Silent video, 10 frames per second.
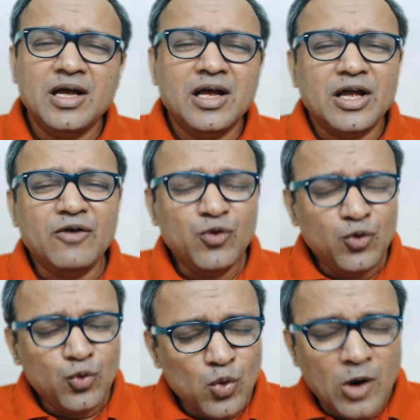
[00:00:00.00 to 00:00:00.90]
If you
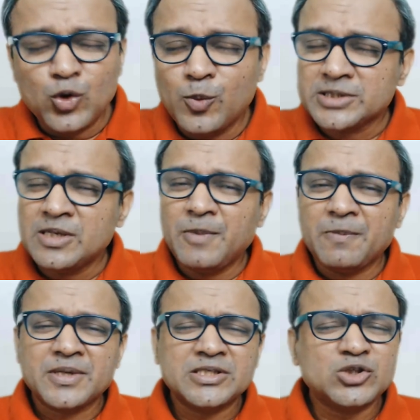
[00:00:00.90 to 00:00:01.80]
know how to present
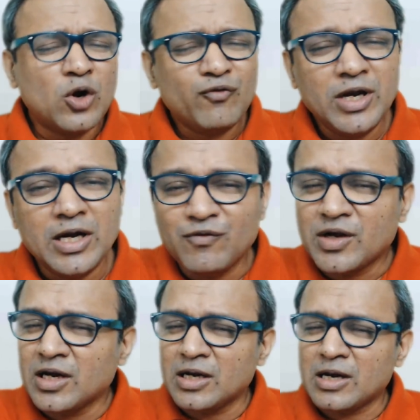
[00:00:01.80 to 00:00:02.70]
papers, it's not very
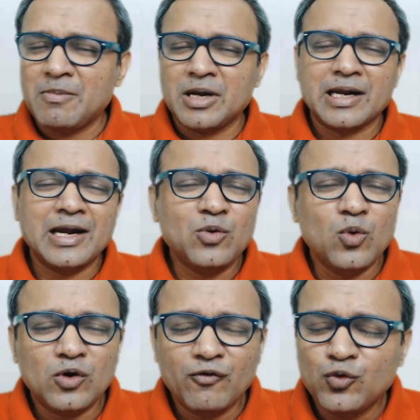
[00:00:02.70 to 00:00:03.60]
difficult. I mean, get
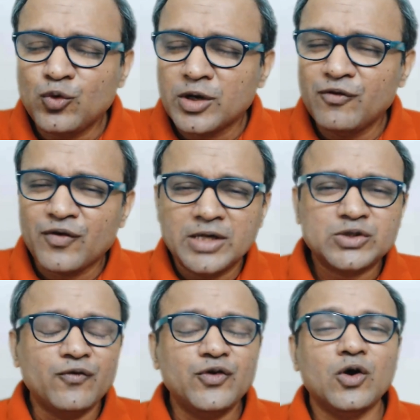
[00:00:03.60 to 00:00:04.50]
hold of 2-3 friends
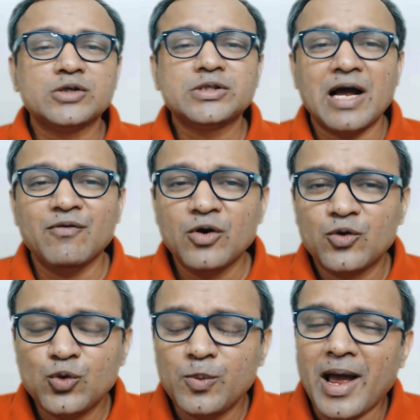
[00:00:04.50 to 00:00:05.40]
of yours, have a
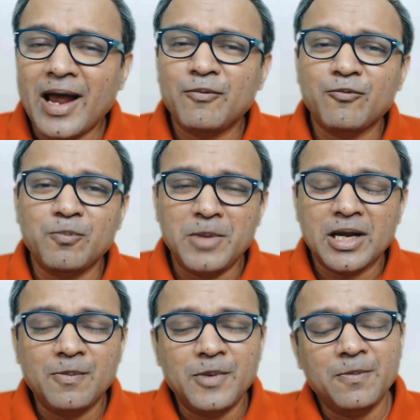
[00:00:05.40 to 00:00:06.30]
group and make a
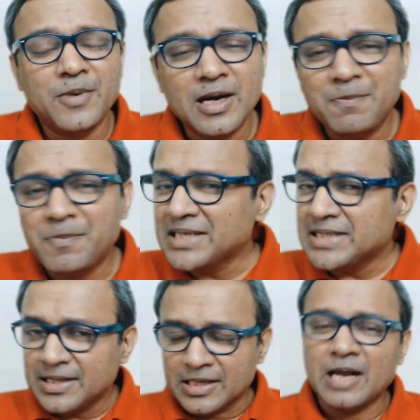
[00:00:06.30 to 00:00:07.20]
paper and
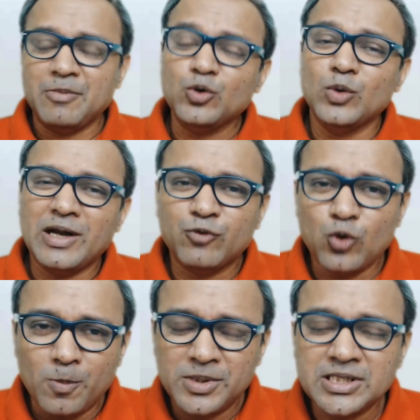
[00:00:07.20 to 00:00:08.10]
present it. I mean, you will have to
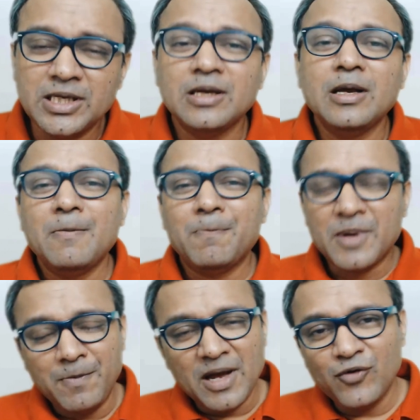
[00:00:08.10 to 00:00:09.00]
obviously
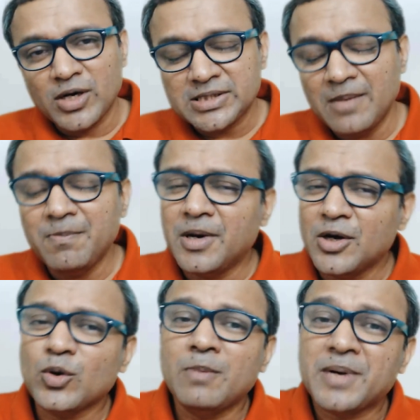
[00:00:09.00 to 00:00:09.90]
prepare for the same, but you
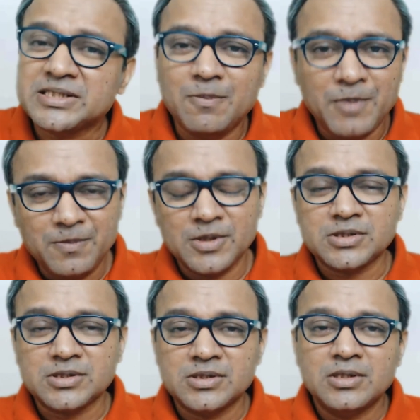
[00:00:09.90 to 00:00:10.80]
can present papers.